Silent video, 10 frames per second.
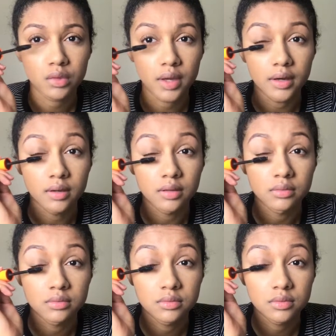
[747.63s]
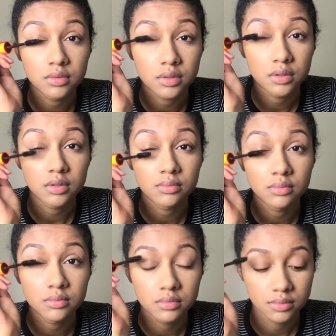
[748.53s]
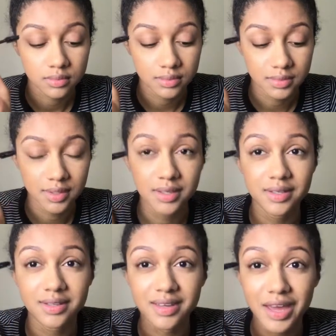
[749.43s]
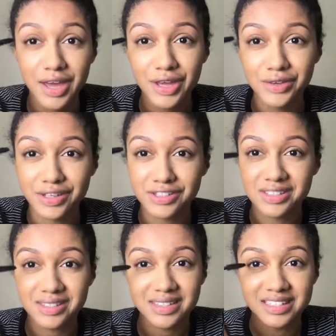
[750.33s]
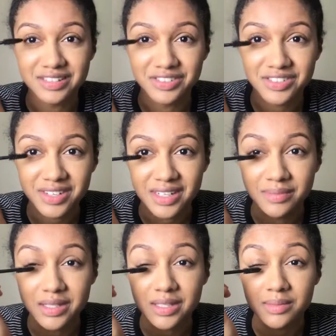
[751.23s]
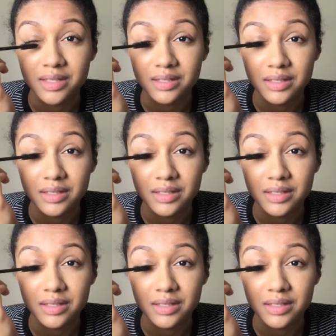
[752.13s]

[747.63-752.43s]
I don't know. You guys just see Kendall. She's trying to imitate me.